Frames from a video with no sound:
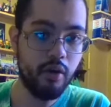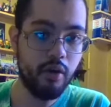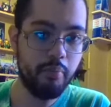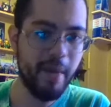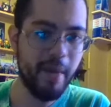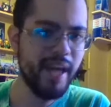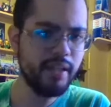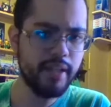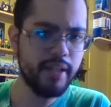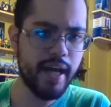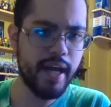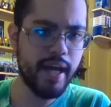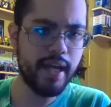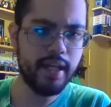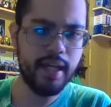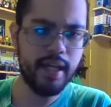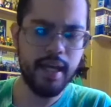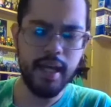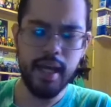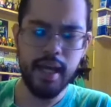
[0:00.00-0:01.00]

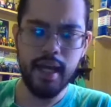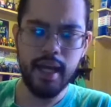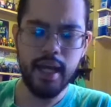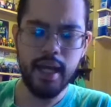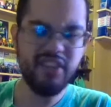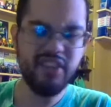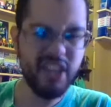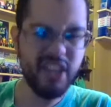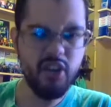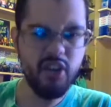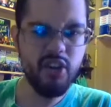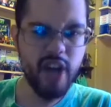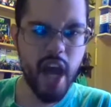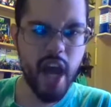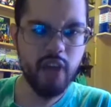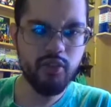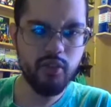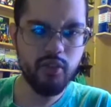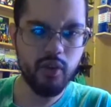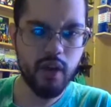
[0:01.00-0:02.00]
Bandai, it's an
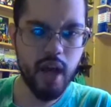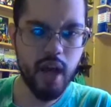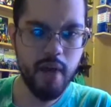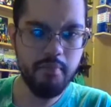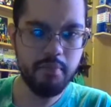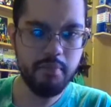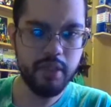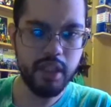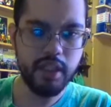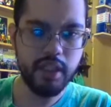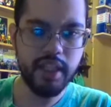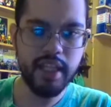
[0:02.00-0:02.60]
international company.